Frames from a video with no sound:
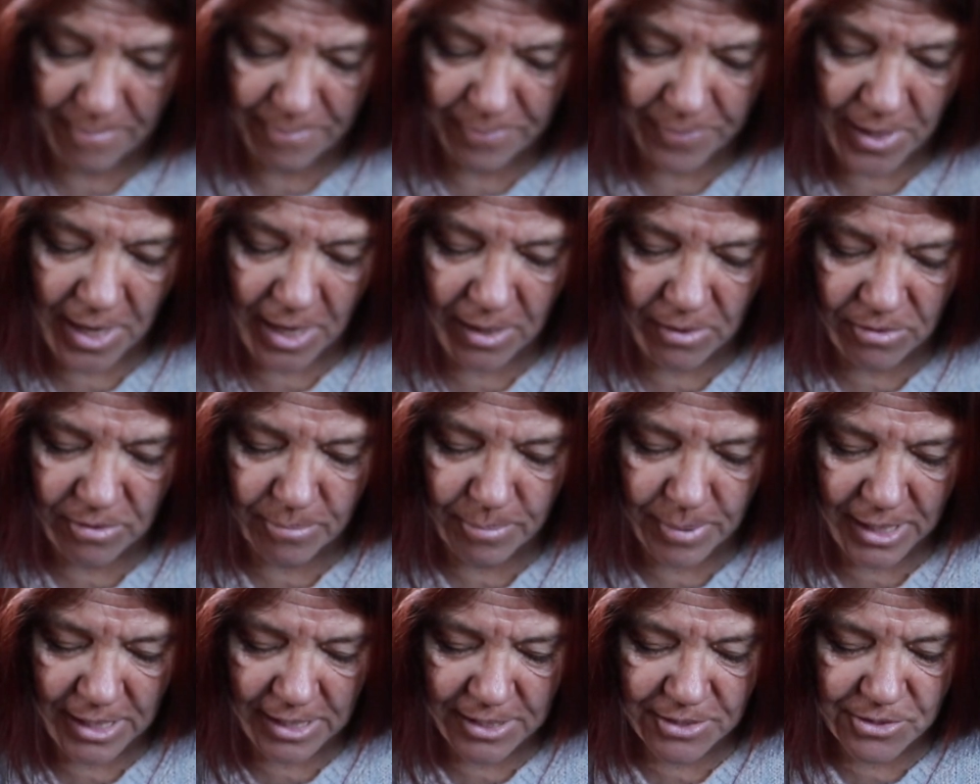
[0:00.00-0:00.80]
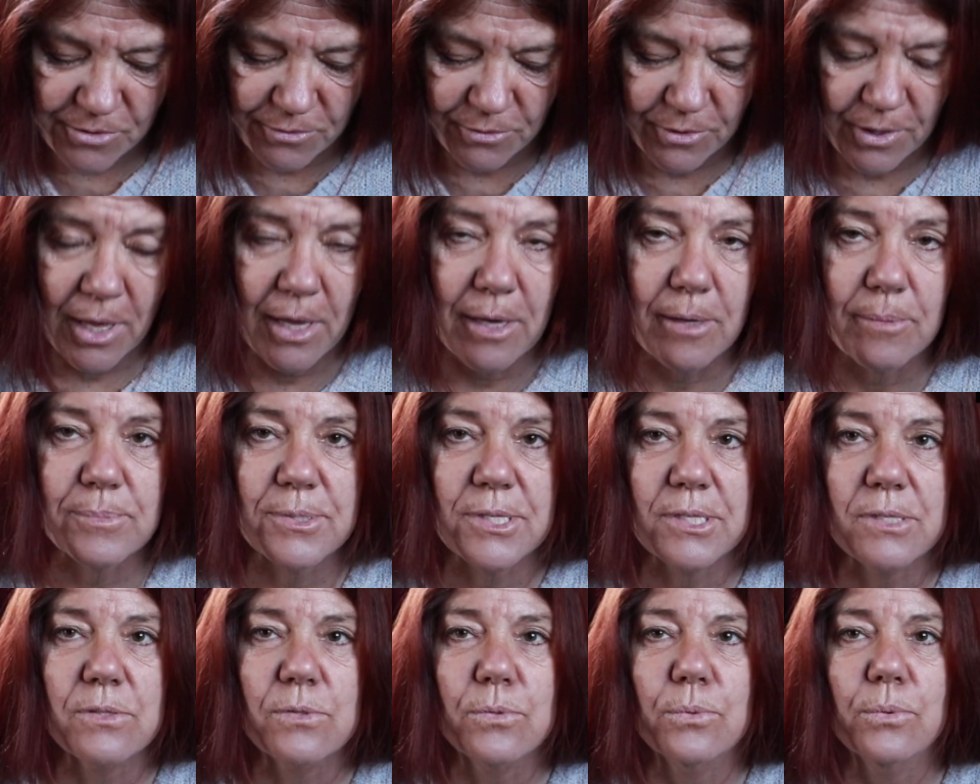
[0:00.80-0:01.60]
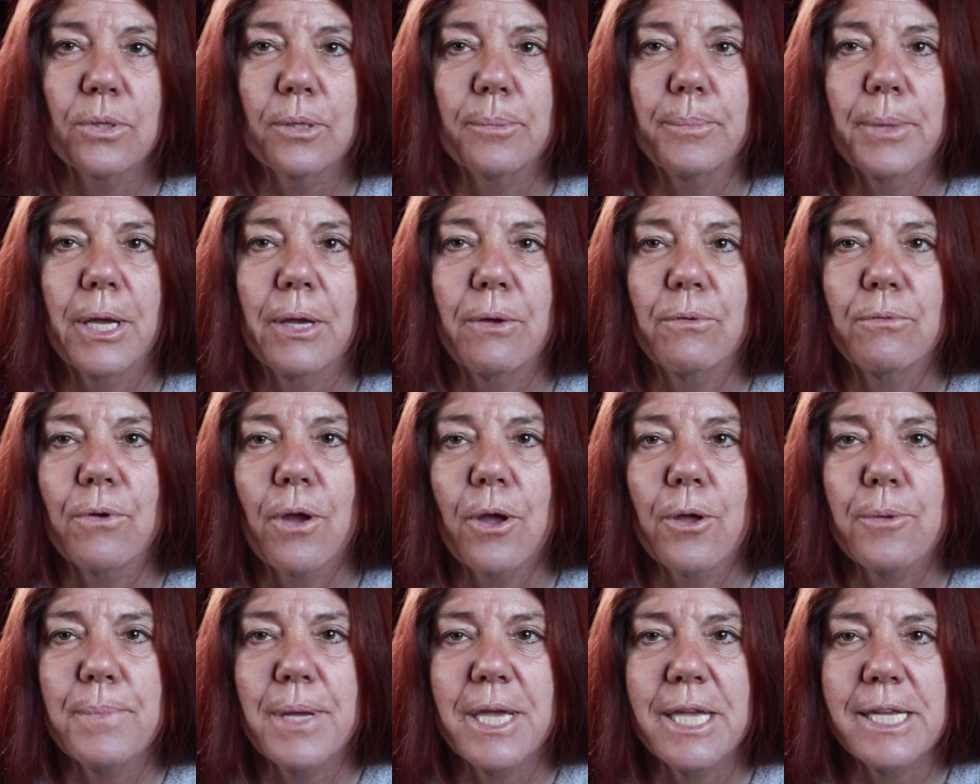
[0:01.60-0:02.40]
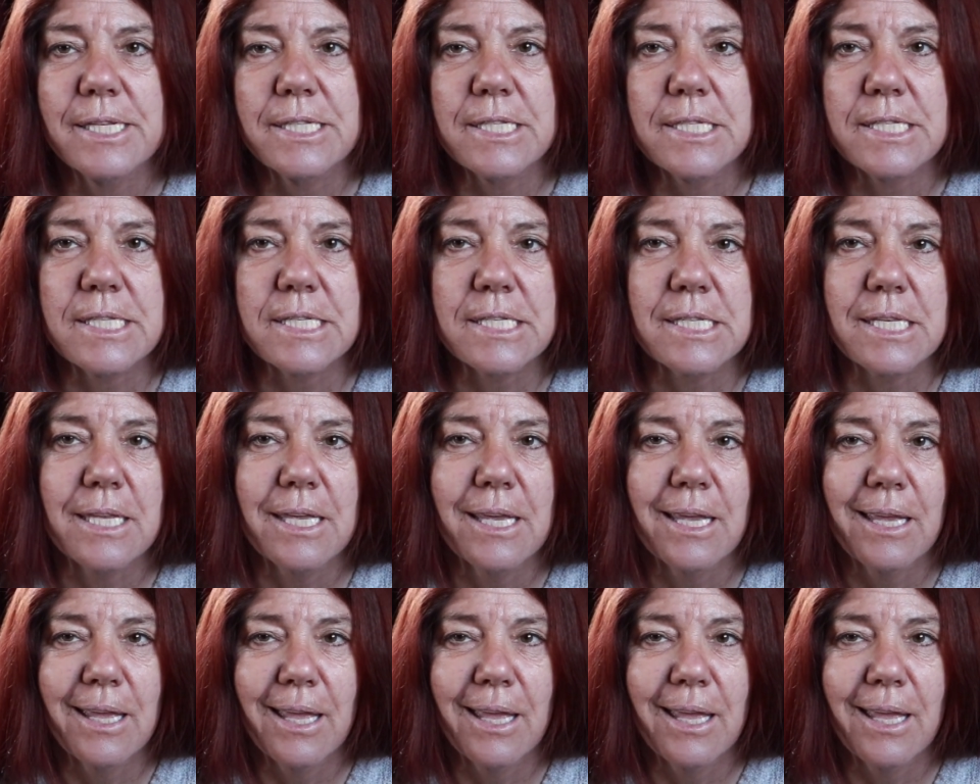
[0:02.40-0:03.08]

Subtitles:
Now, the Page of Cups is all about romance.